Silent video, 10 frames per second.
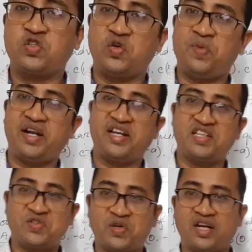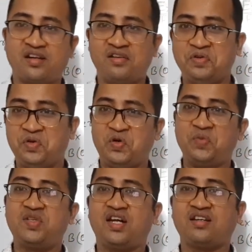So my dear student,
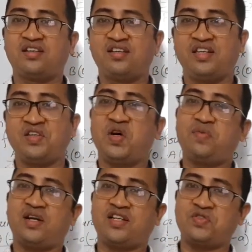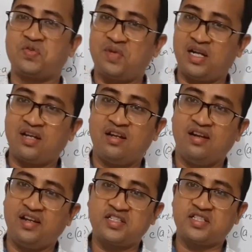hope that you have understood my
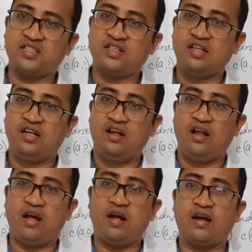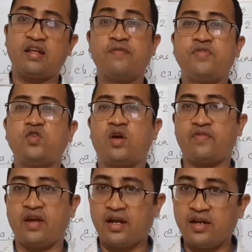lecture. If you
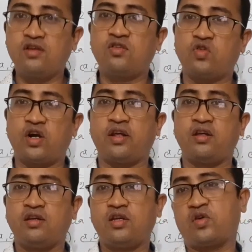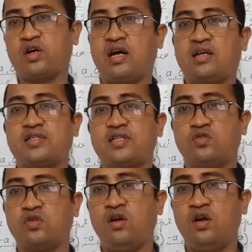have any inquiry, you can ask
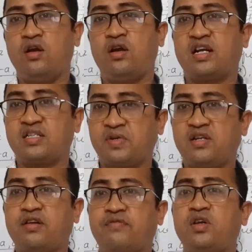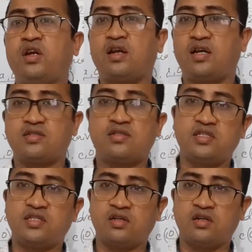your respective class
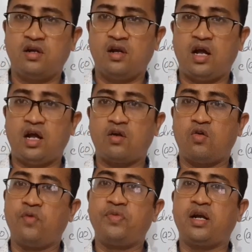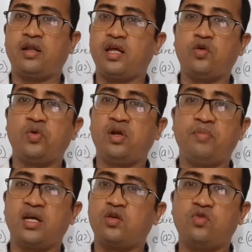teacher, and hope that they will
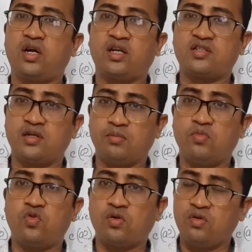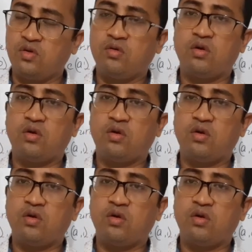make you understand more